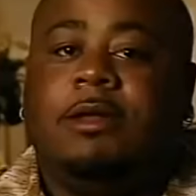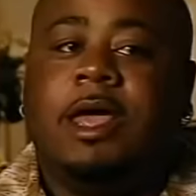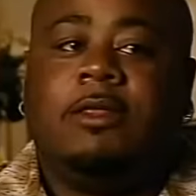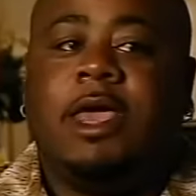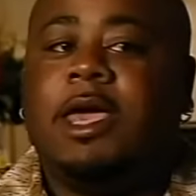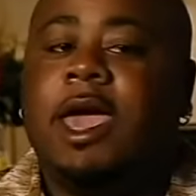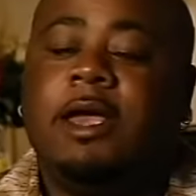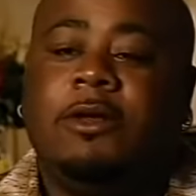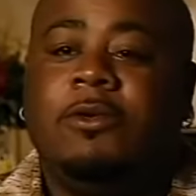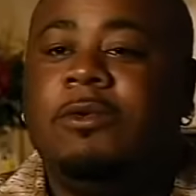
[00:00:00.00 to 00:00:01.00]
that they
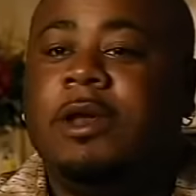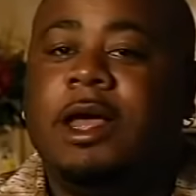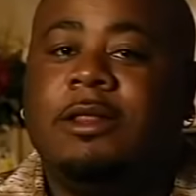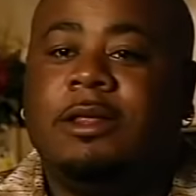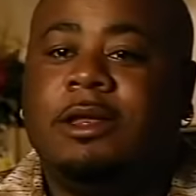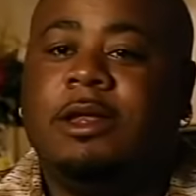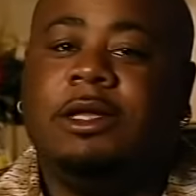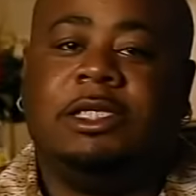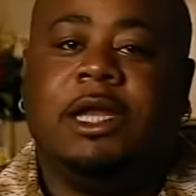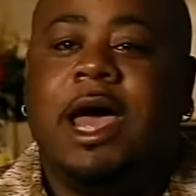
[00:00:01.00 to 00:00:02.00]
can't do nothing
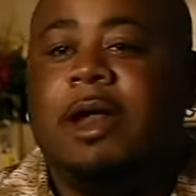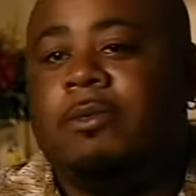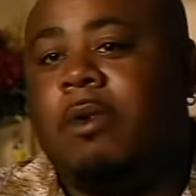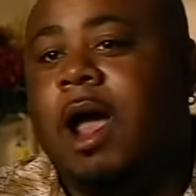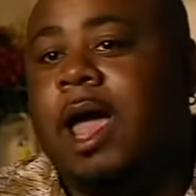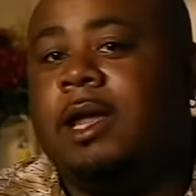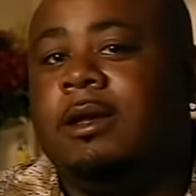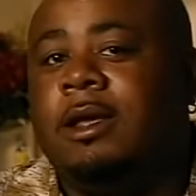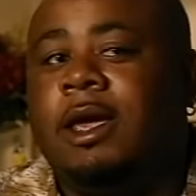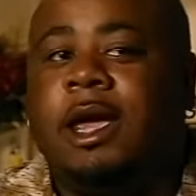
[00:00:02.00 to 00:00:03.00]
that's not right,
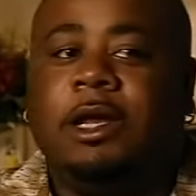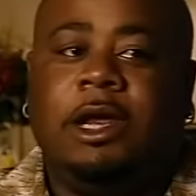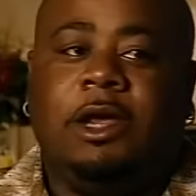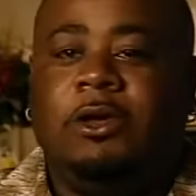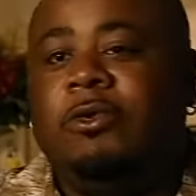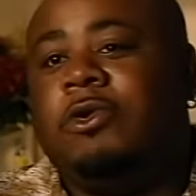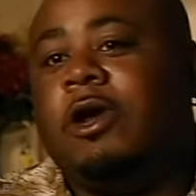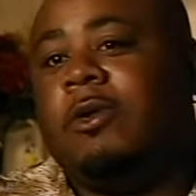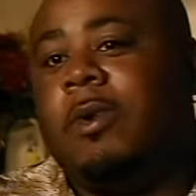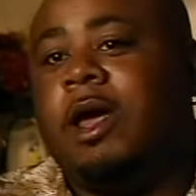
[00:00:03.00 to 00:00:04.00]
and then you
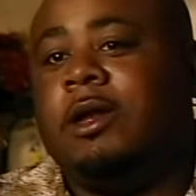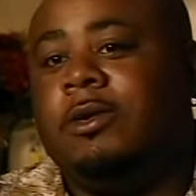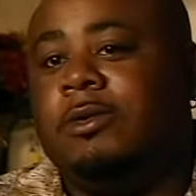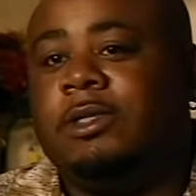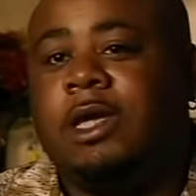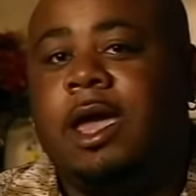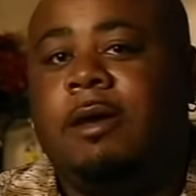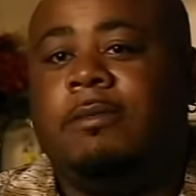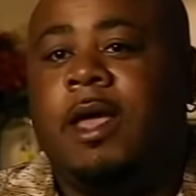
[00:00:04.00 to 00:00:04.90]
turn around and do the same